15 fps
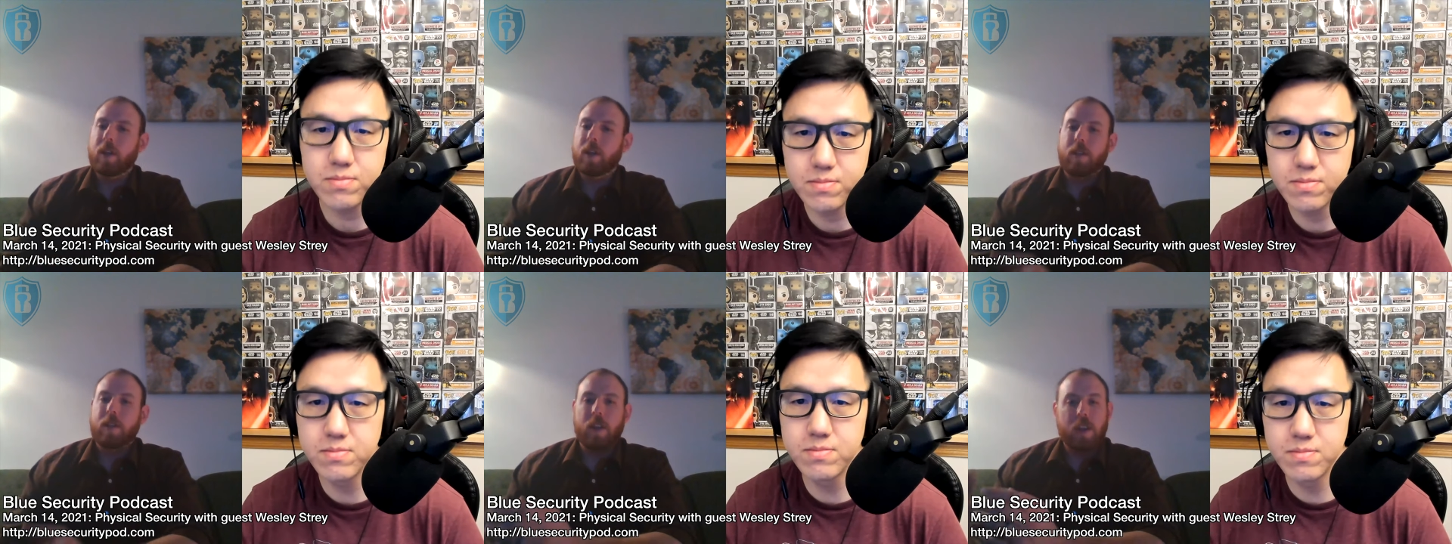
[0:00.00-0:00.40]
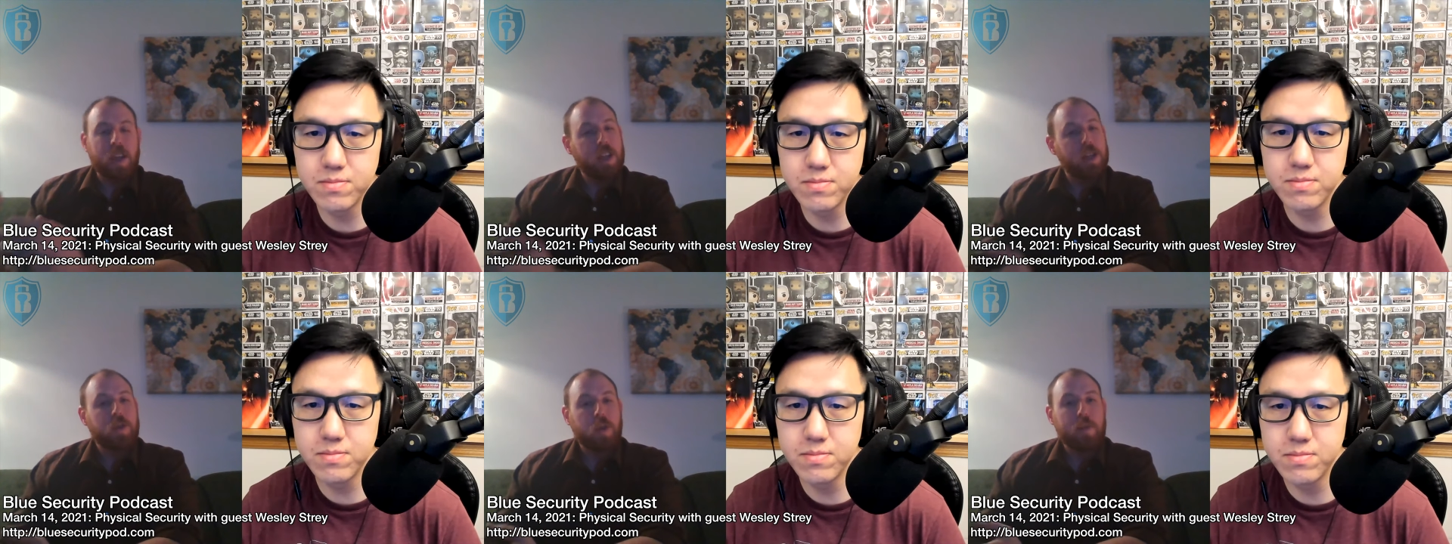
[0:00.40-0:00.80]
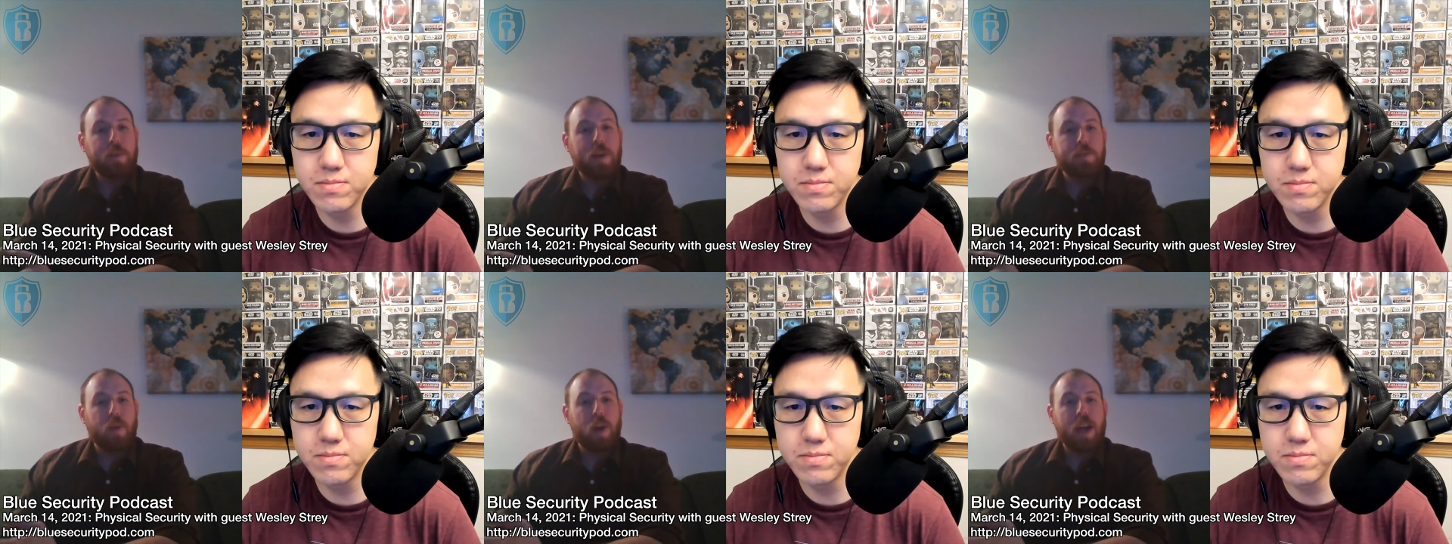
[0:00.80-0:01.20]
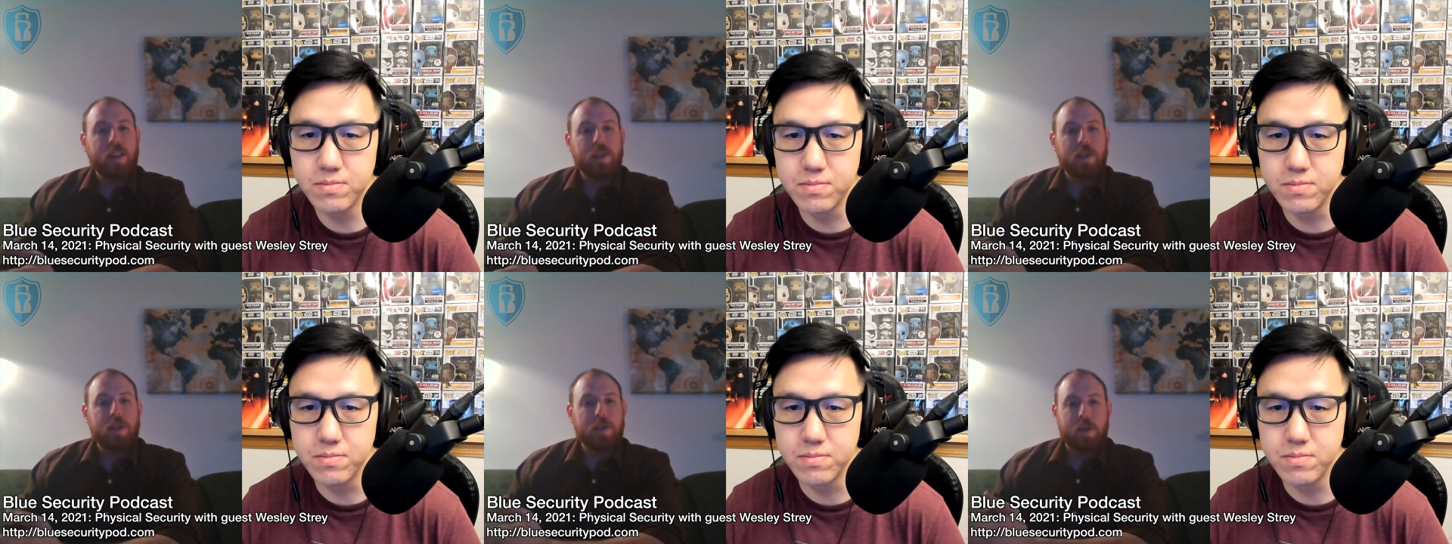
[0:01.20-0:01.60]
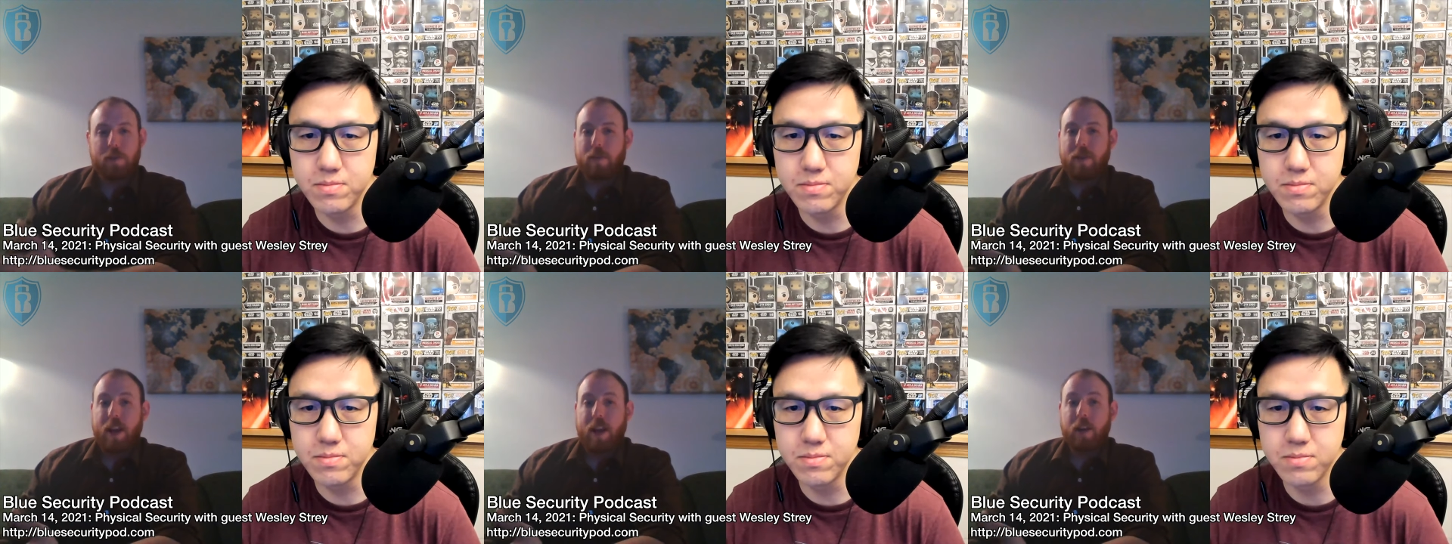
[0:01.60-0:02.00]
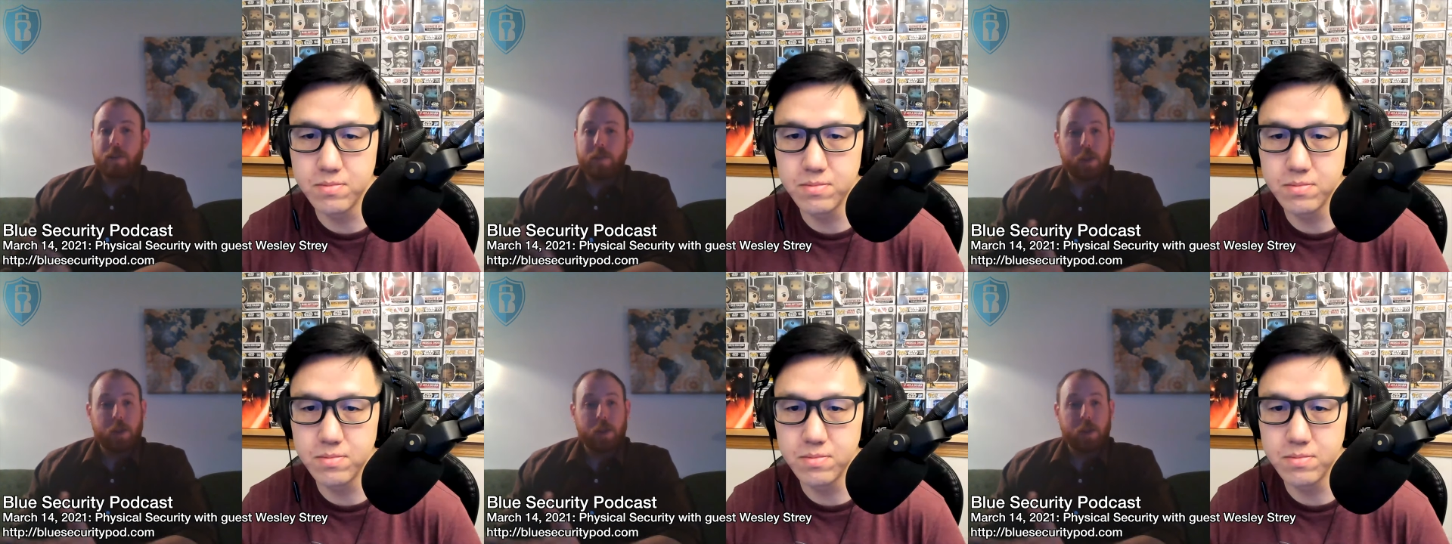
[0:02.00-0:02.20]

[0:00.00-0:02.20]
Speaker 1: The industry best practices are there.